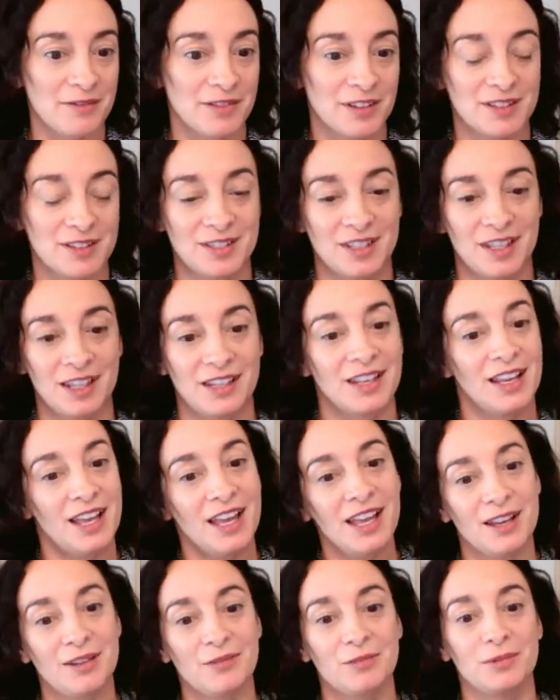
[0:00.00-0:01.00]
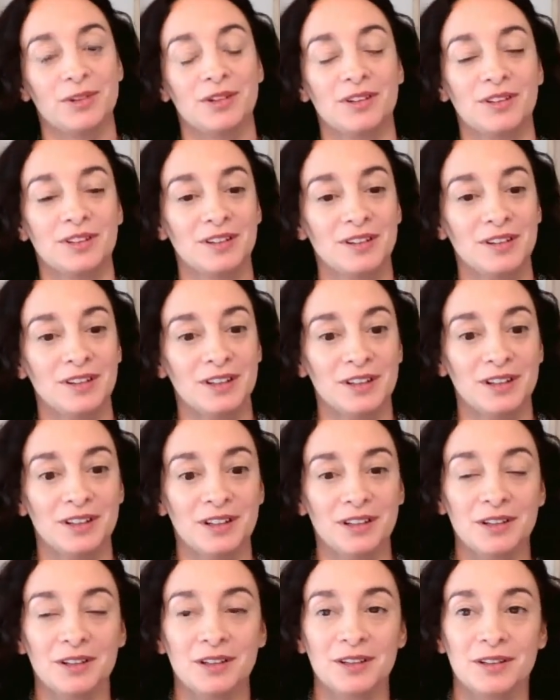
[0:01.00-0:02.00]
It's like, hey, we're
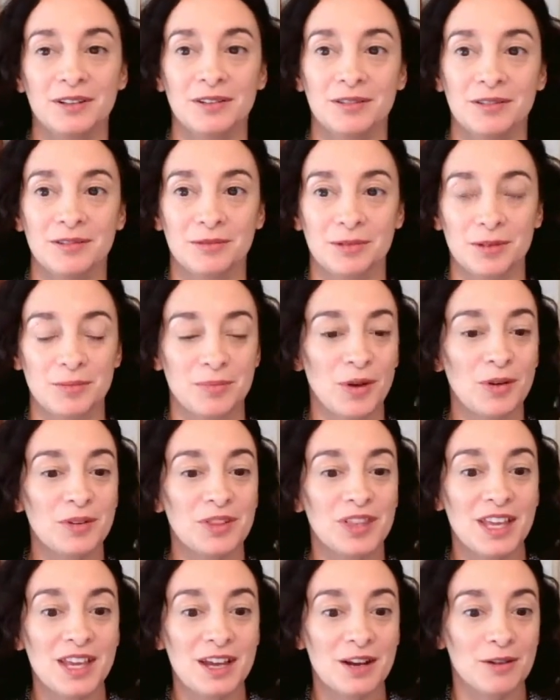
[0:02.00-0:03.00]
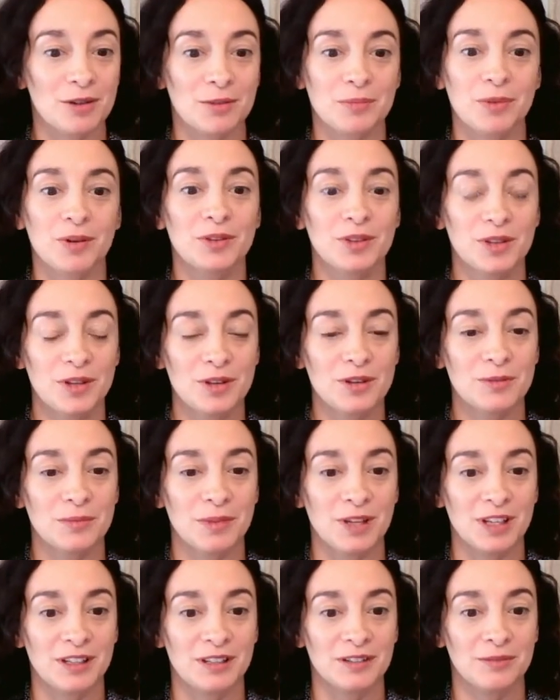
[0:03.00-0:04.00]
both here, we're both
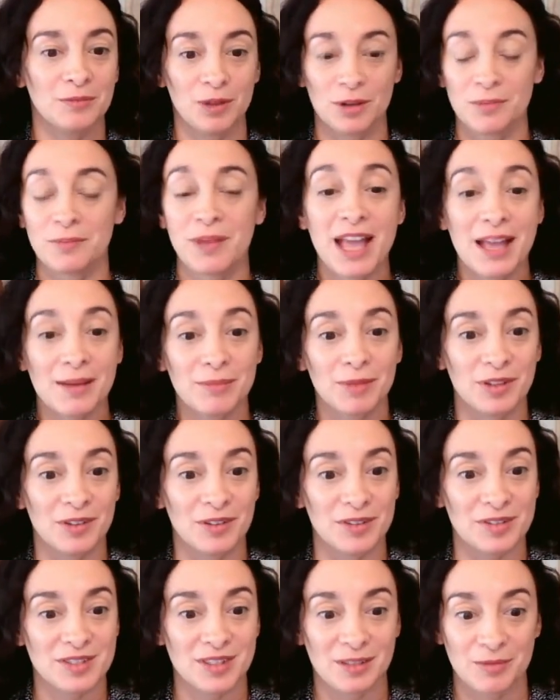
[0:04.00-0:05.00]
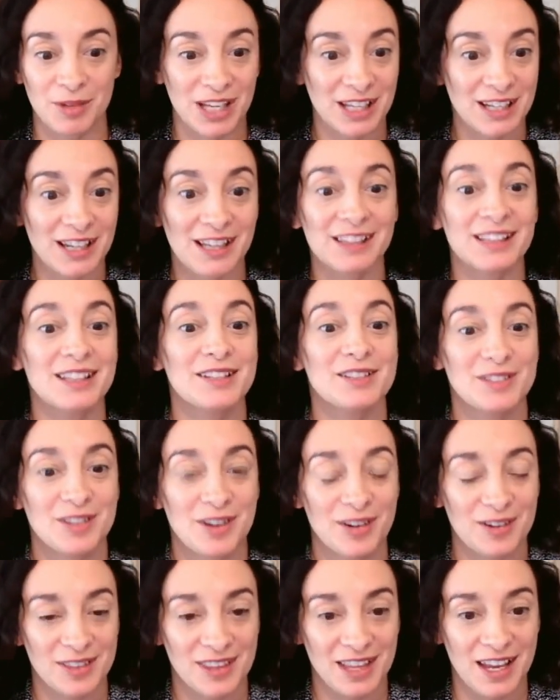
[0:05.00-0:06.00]
human, we're mammals. We can at least
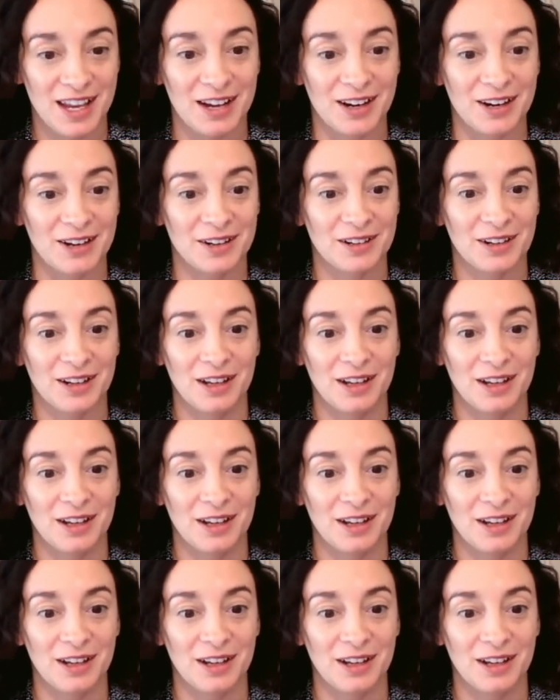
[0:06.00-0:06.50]
start there.